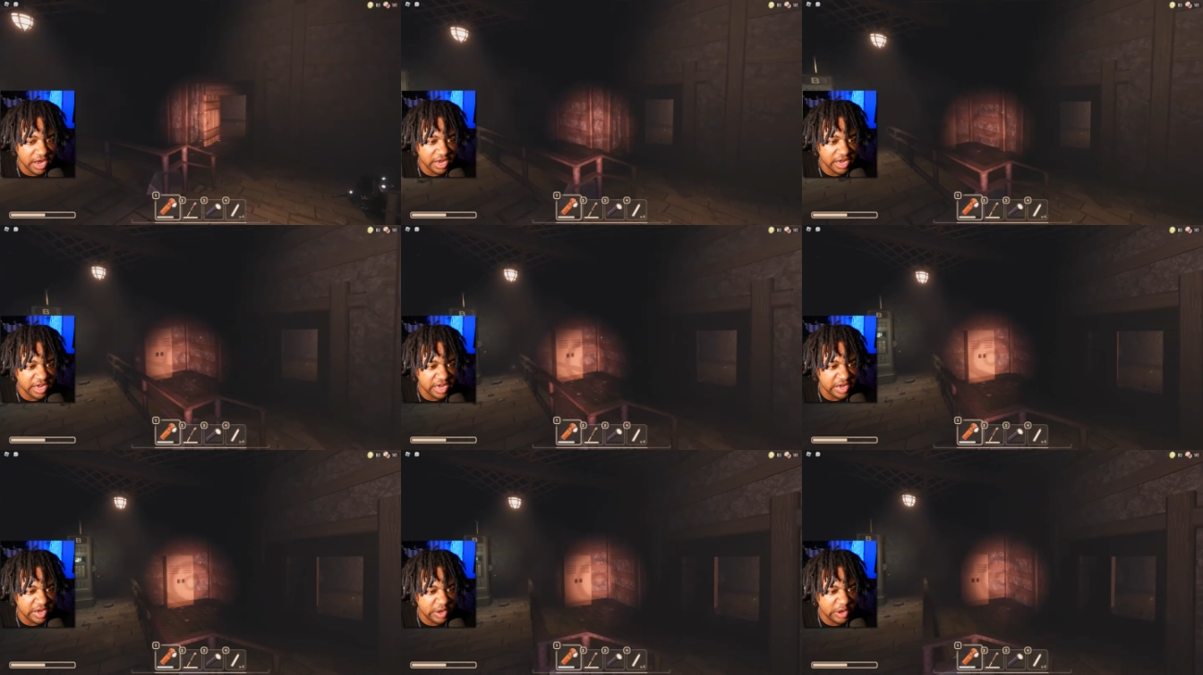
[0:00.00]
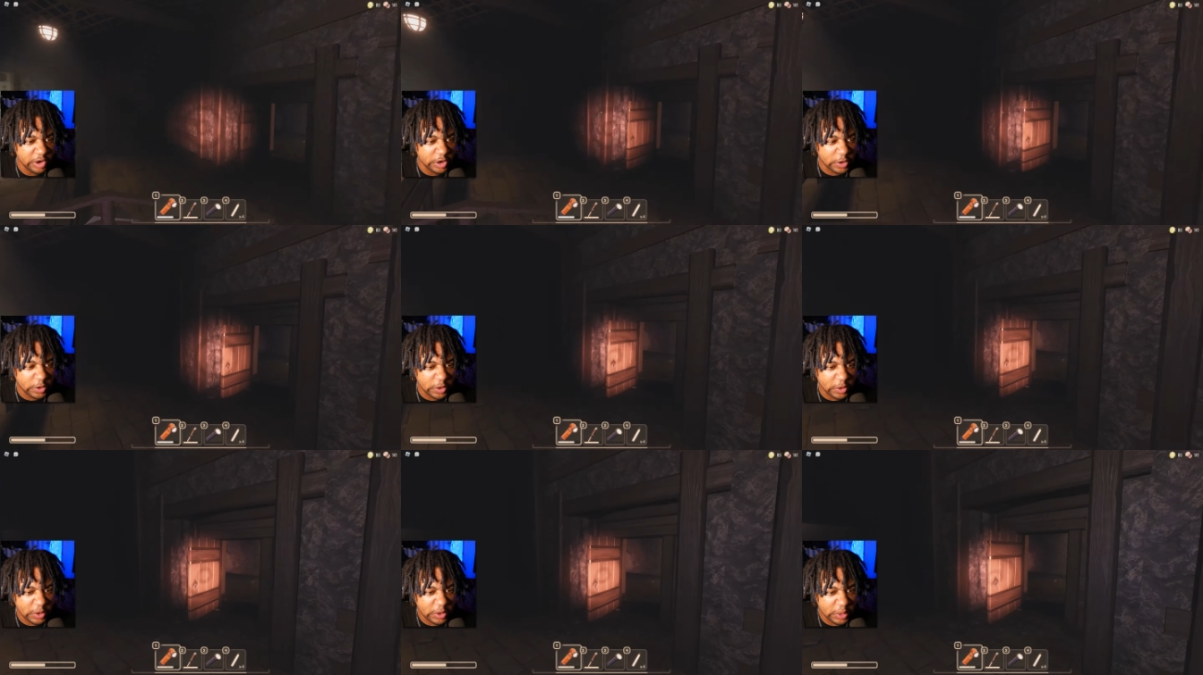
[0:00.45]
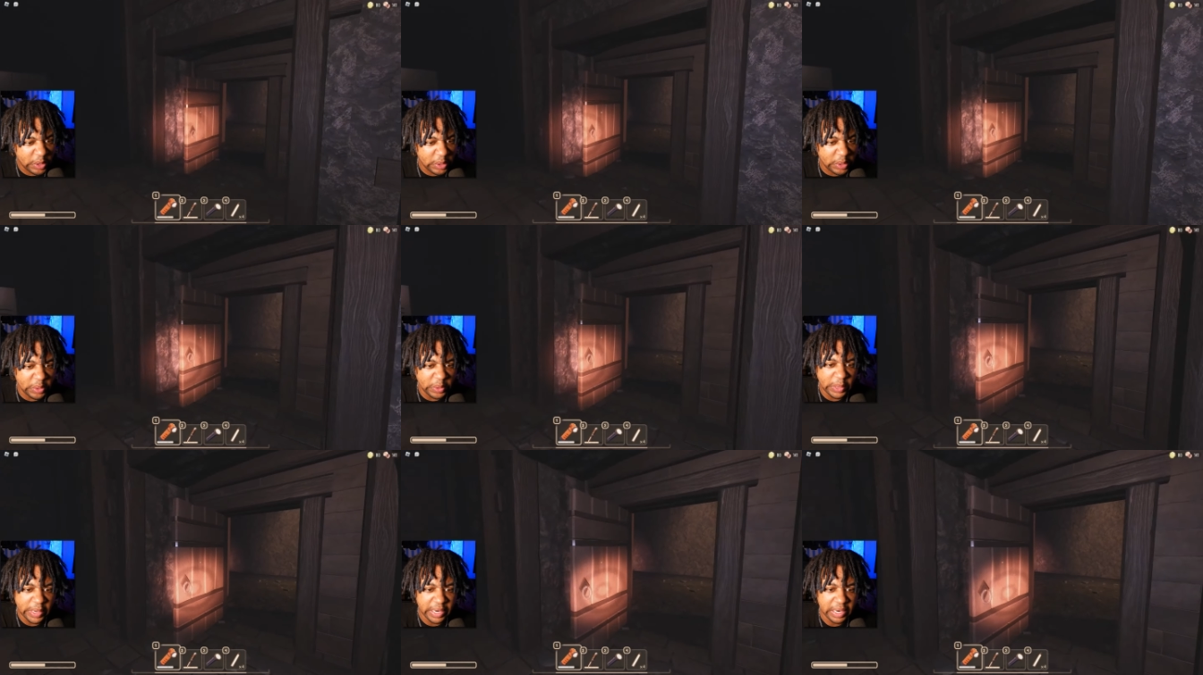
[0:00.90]
Ew.
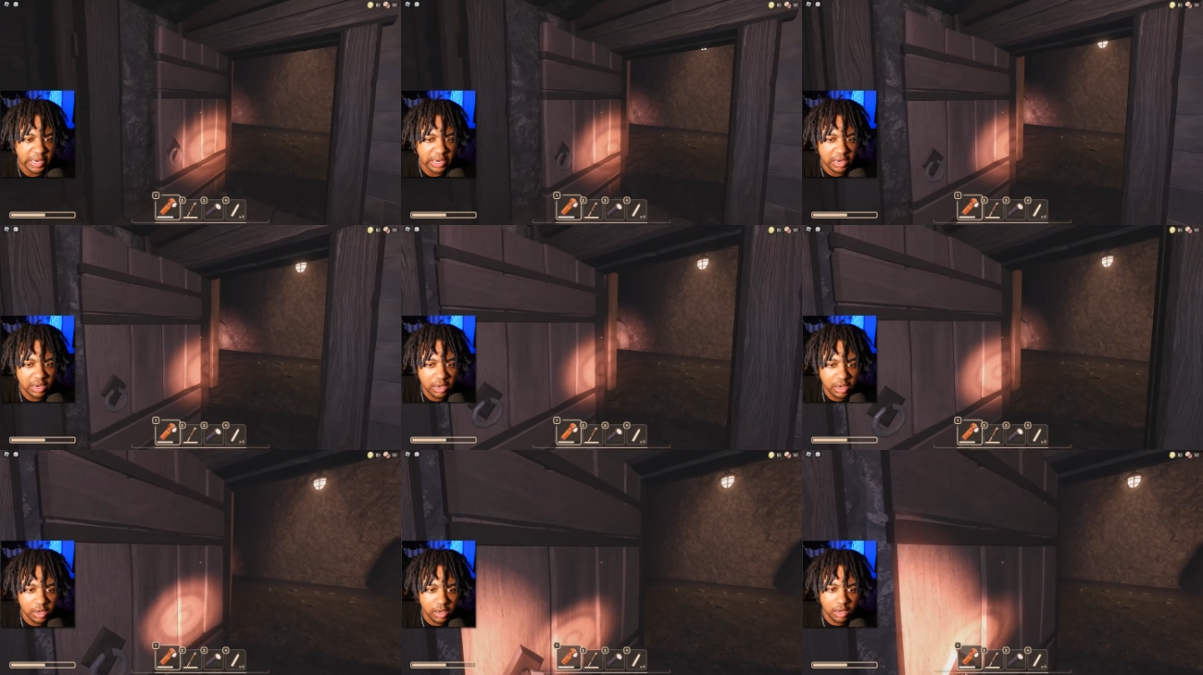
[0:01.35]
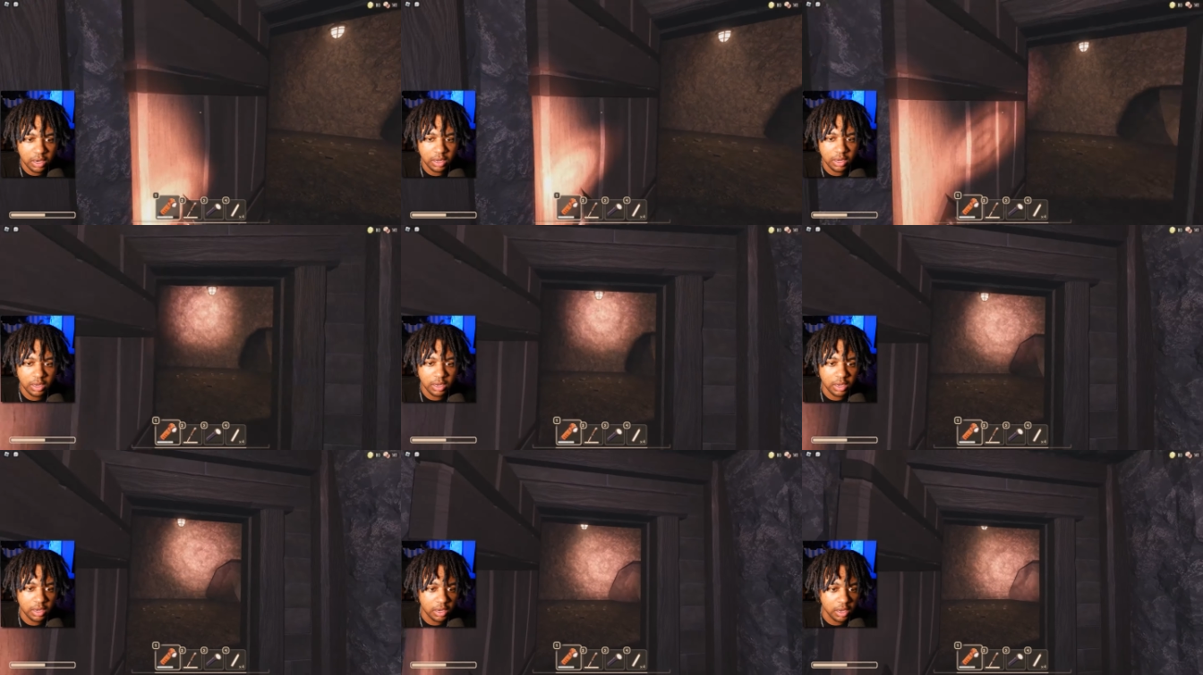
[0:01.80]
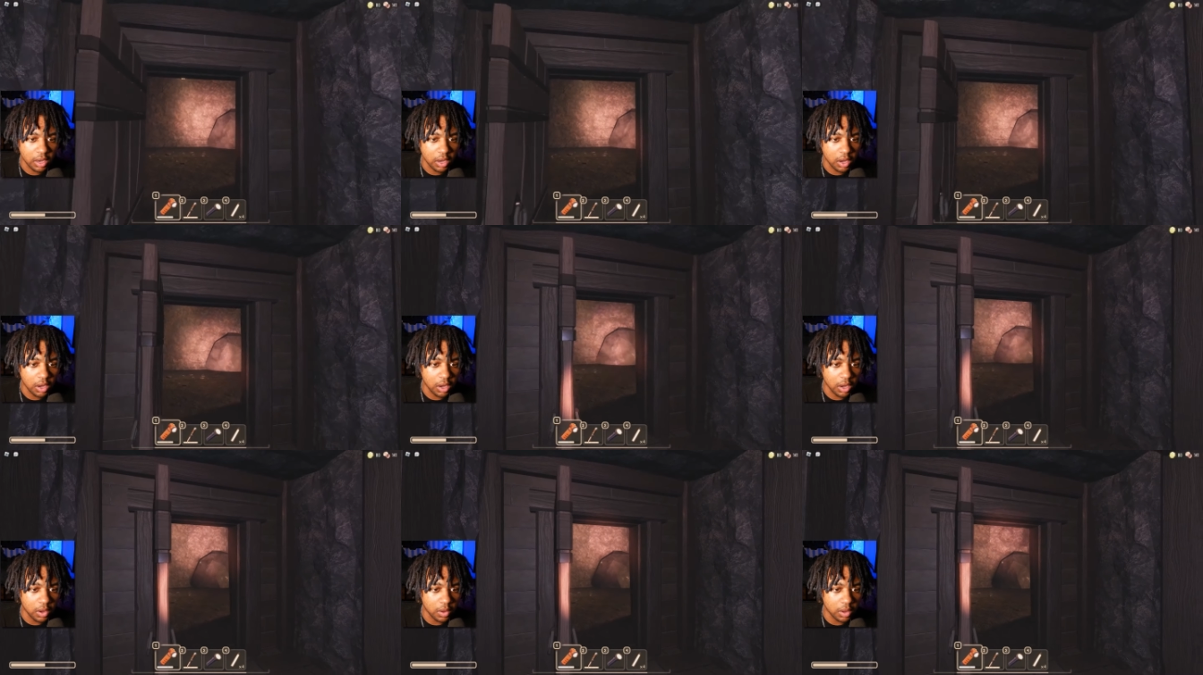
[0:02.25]
You're
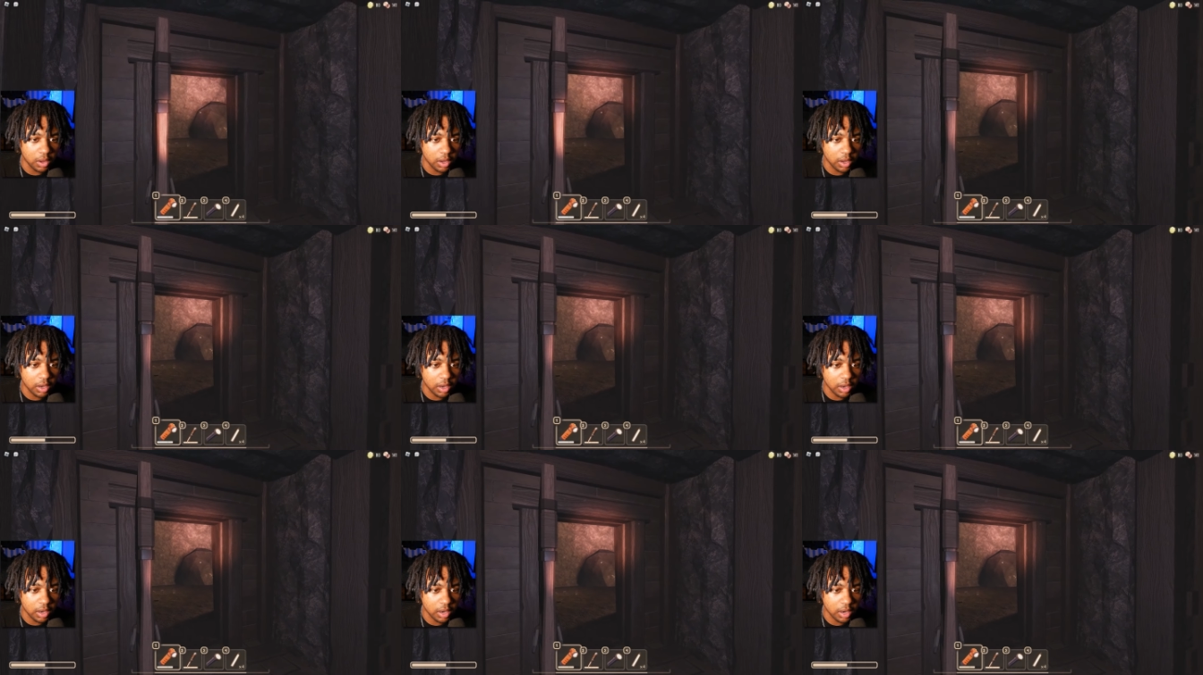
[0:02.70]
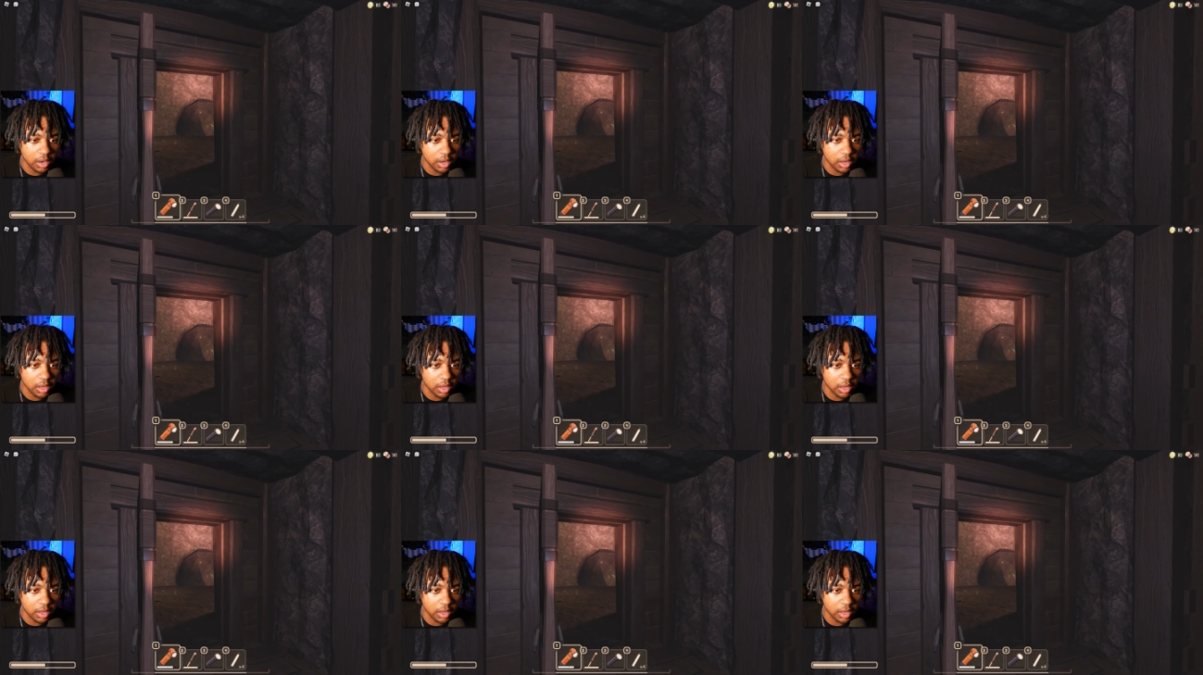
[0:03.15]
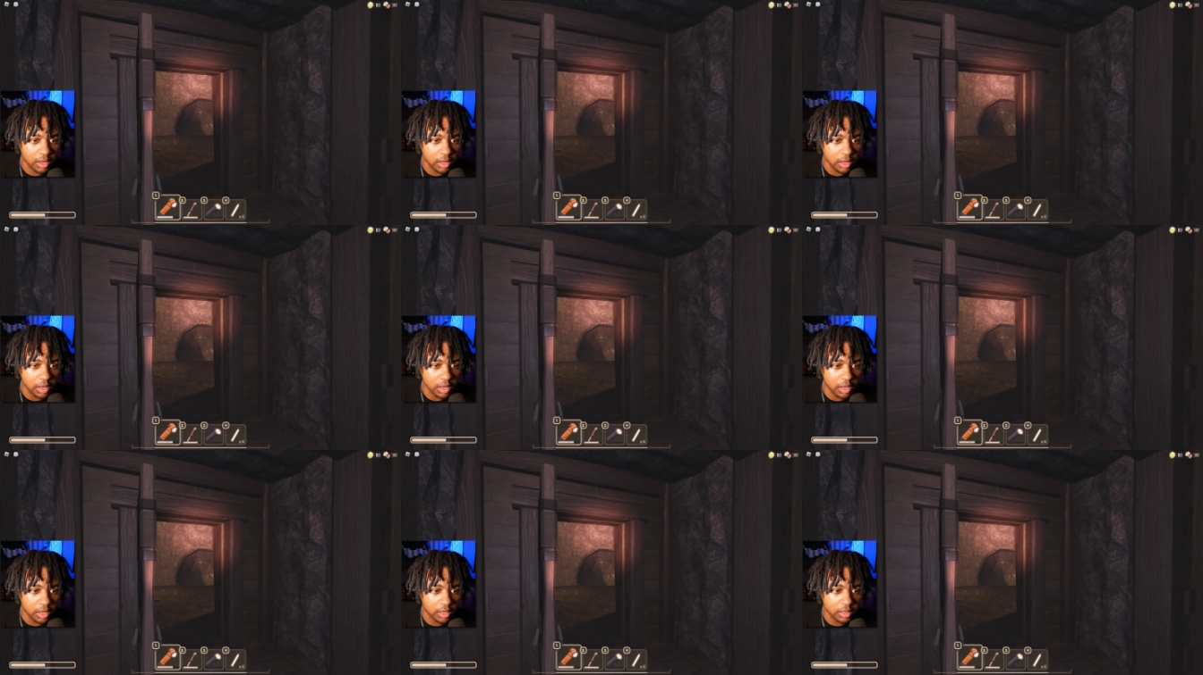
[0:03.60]
gonna make your way all the way back as
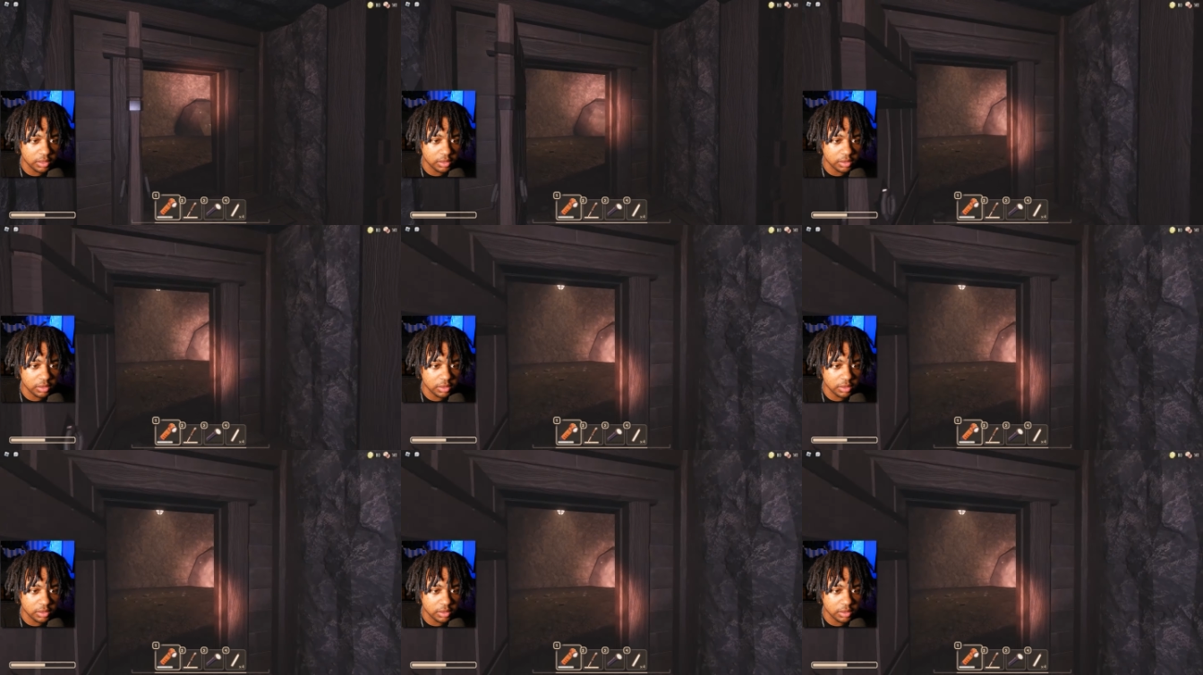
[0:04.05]
well.